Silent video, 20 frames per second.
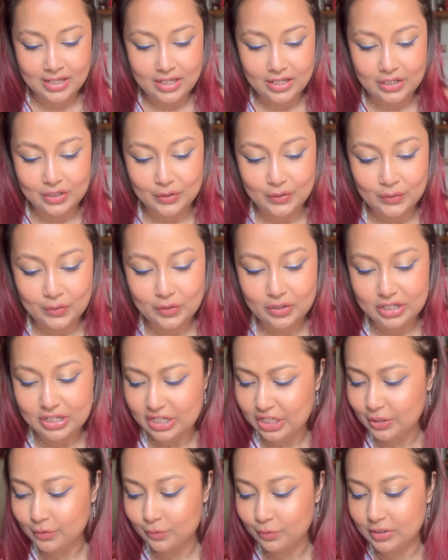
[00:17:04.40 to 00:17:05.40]
you know,
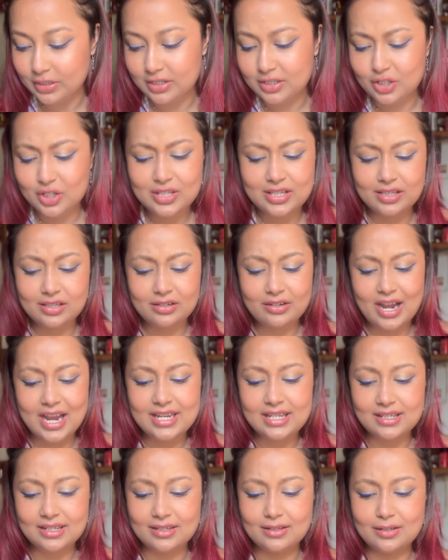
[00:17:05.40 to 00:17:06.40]
nude, just the
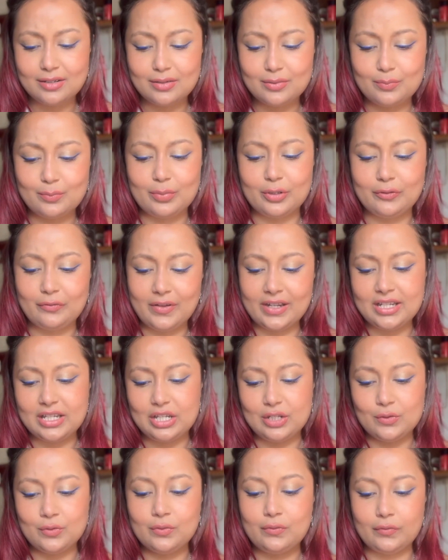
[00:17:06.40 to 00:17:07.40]
right perfect
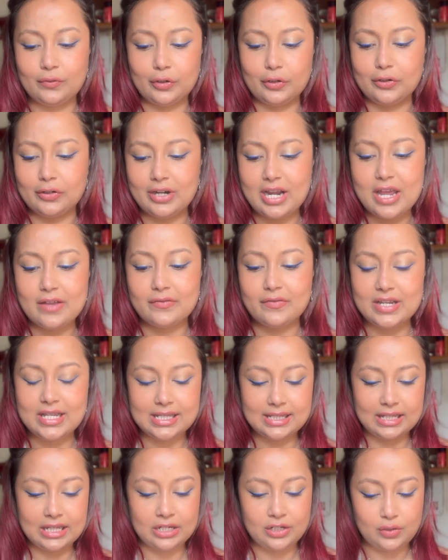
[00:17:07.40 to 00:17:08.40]
nude for every
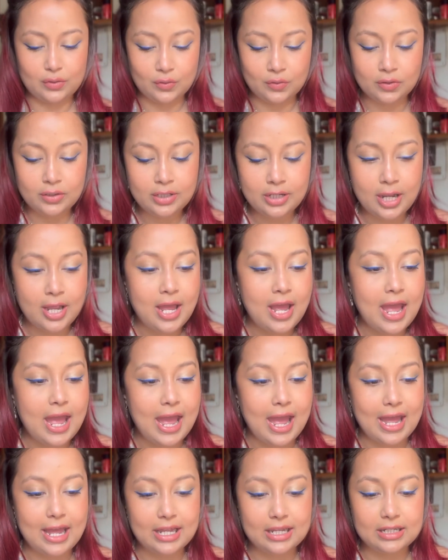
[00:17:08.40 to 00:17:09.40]
skin tone.
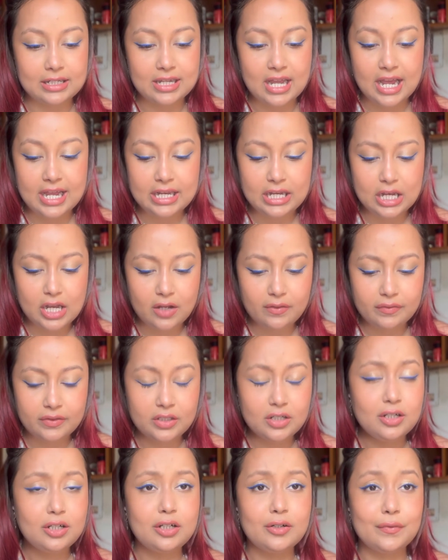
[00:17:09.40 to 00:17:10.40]
And I love
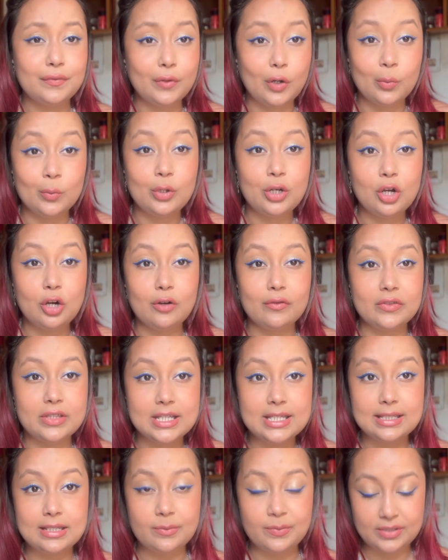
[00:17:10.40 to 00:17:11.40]
the formula of
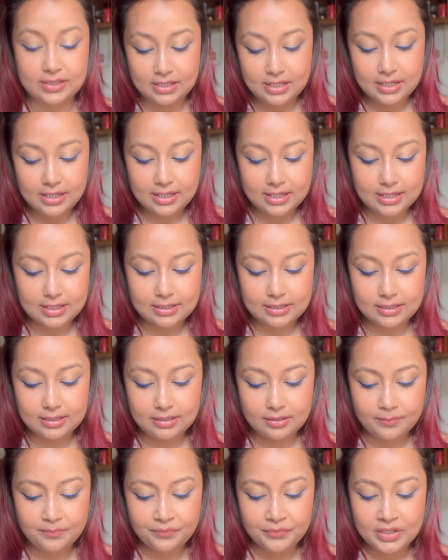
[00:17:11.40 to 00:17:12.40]
this lipstick.
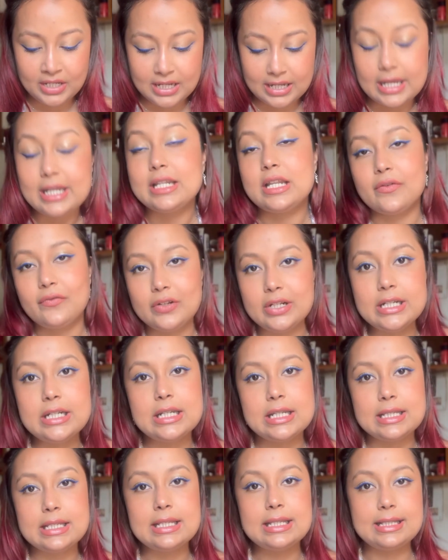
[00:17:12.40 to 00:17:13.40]
It definitely
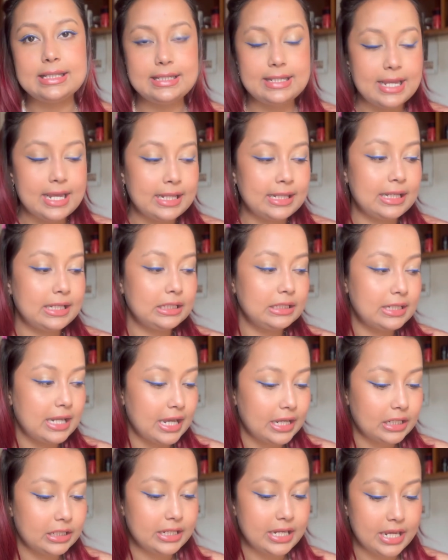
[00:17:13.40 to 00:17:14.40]
doesn't stay the
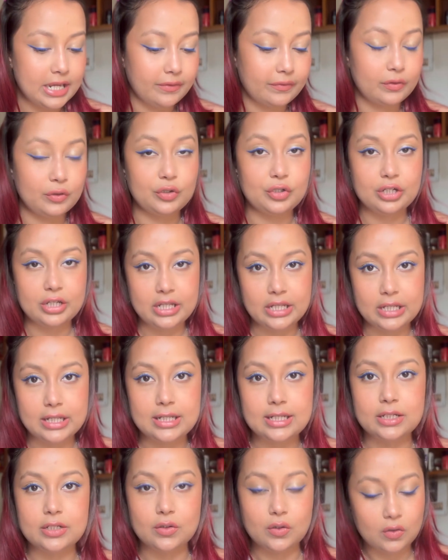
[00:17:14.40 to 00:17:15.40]
entire day. If you're gonna
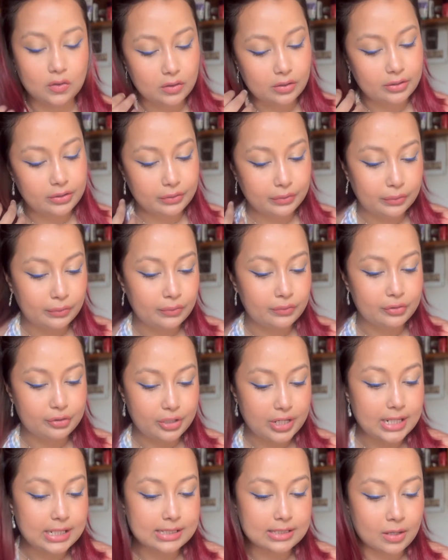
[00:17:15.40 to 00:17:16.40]
eat or, you know,
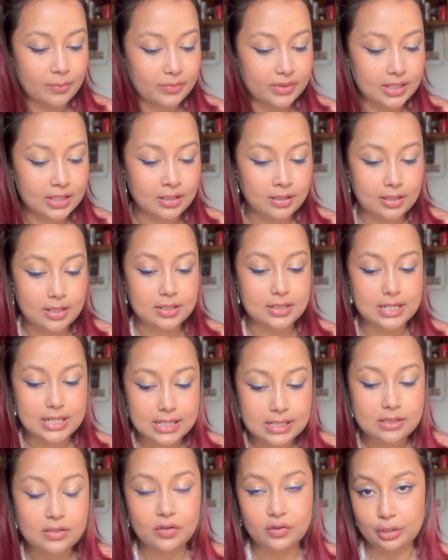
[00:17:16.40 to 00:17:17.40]
drink something, it
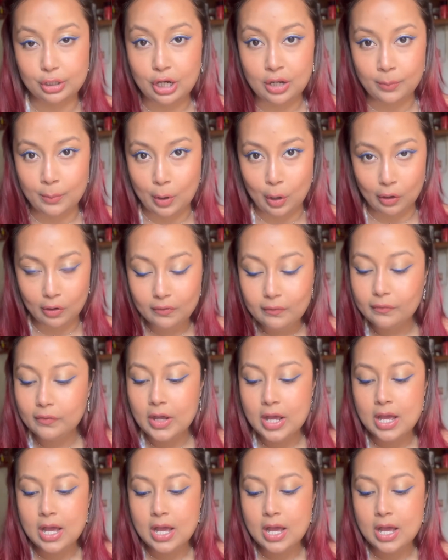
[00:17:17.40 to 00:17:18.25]
is gonna come off.